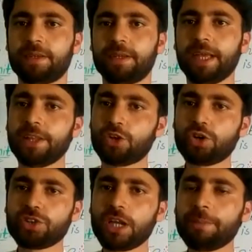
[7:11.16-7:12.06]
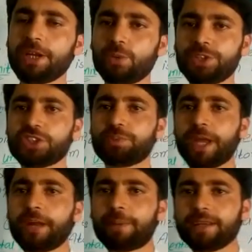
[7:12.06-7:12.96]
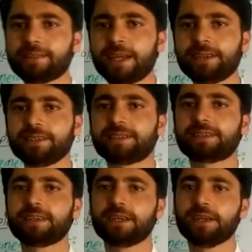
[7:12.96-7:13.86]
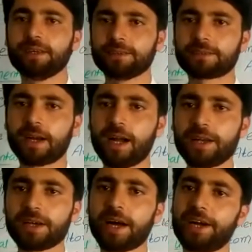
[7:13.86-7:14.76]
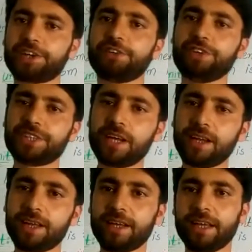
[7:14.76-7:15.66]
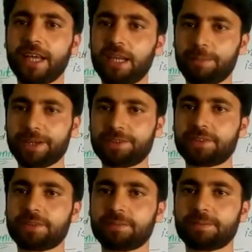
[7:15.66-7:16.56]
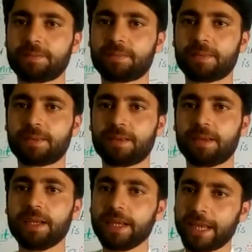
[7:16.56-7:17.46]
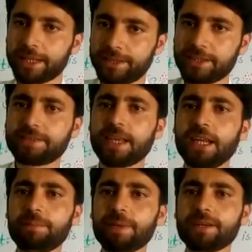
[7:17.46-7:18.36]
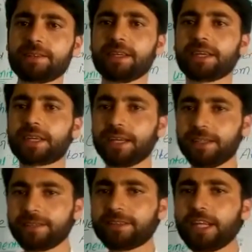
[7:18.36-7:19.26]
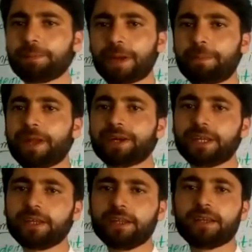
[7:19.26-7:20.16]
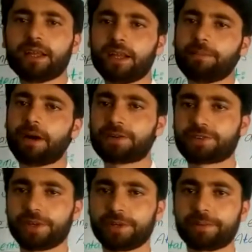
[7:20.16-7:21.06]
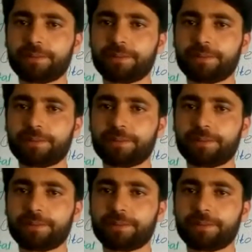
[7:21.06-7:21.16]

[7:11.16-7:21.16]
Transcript: And those elements which is made by scientists is called artificial elements. And these elements can easily prepared in laboratory.